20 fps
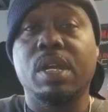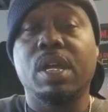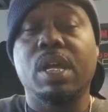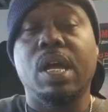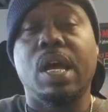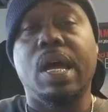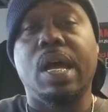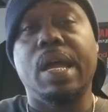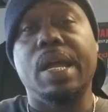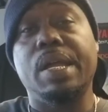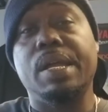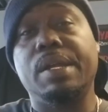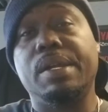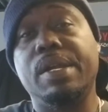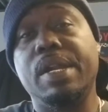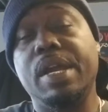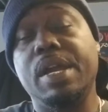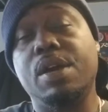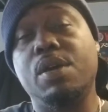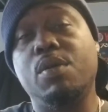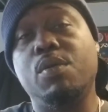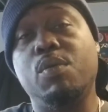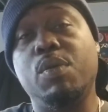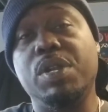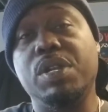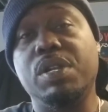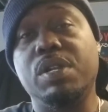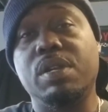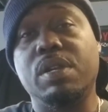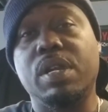all right? Now,
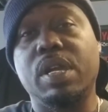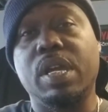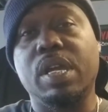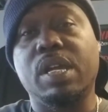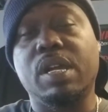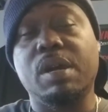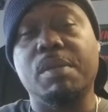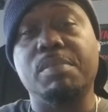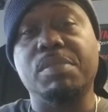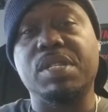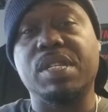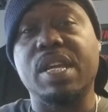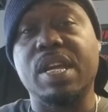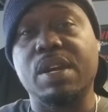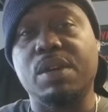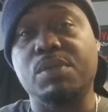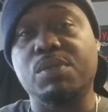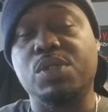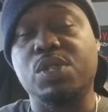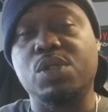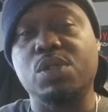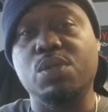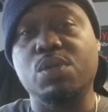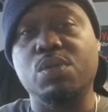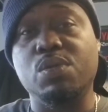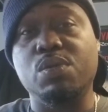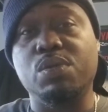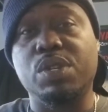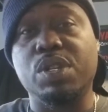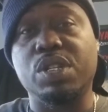when it comes down to
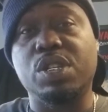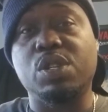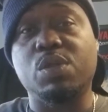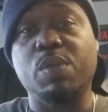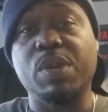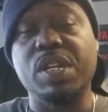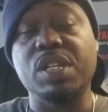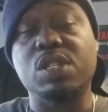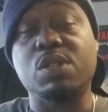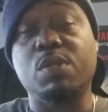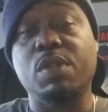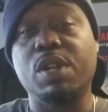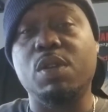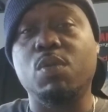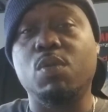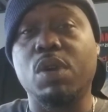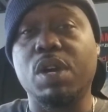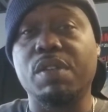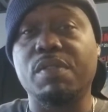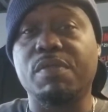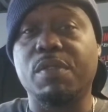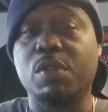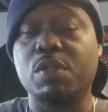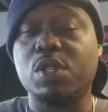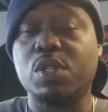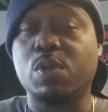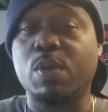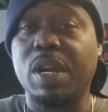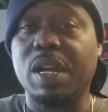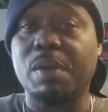the twenty twenty-one
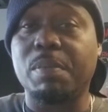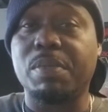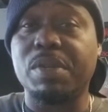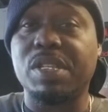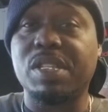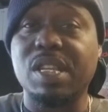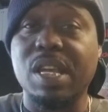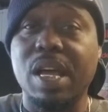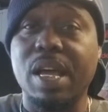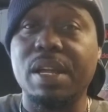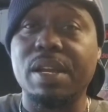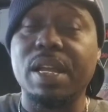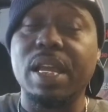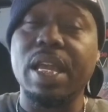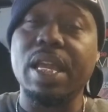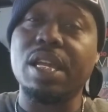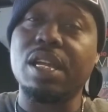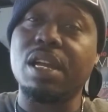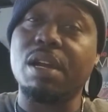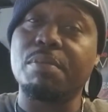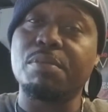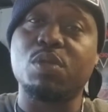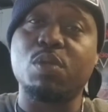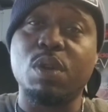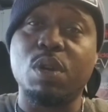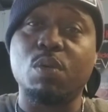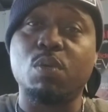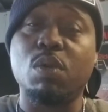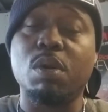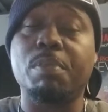Volkswagen Passat, it comes
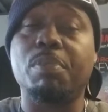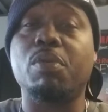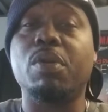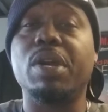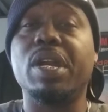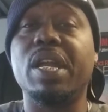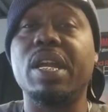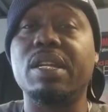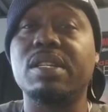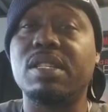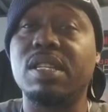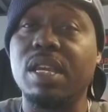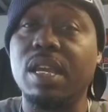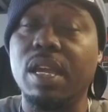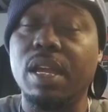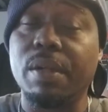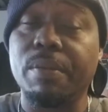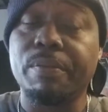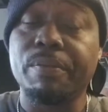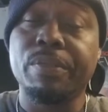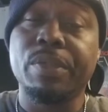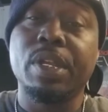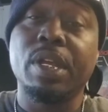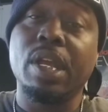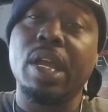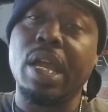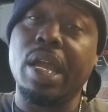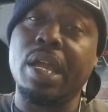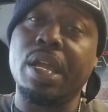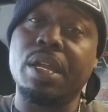with a one point eight T.
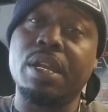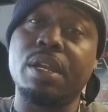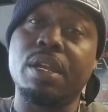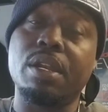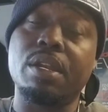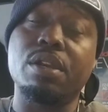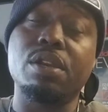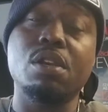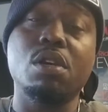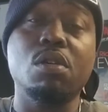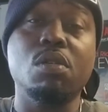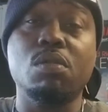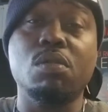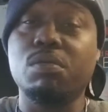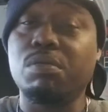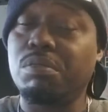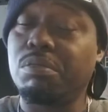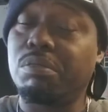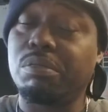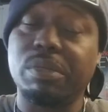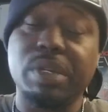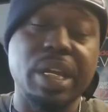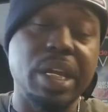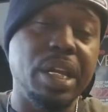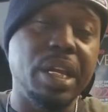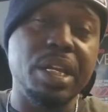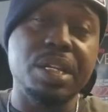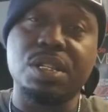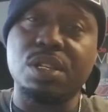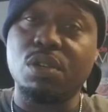And no, it
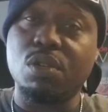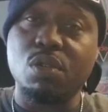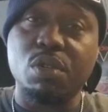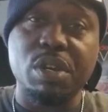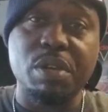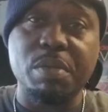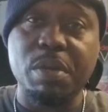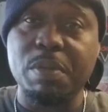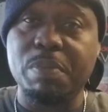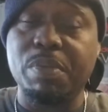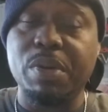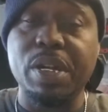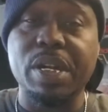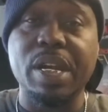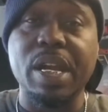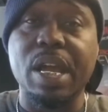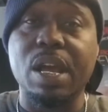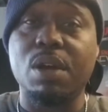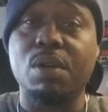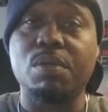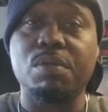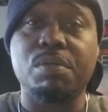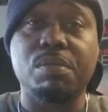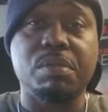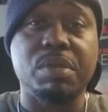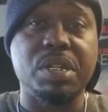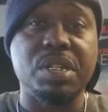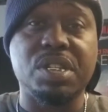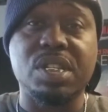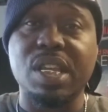isn't going to be putting out
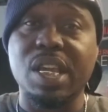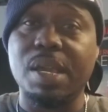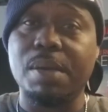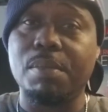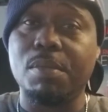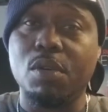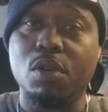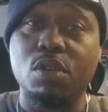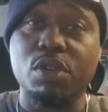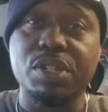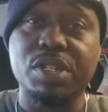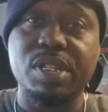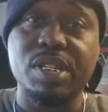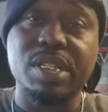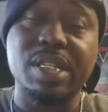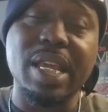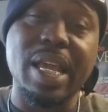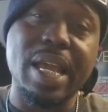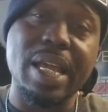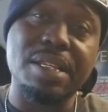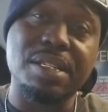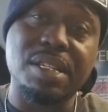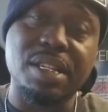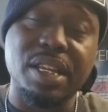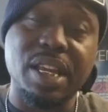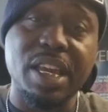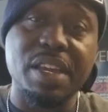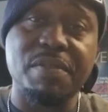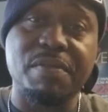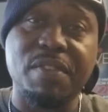the same horses as the
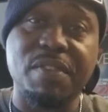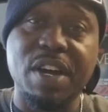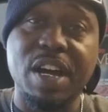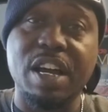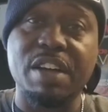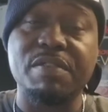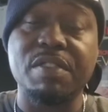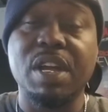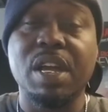K five,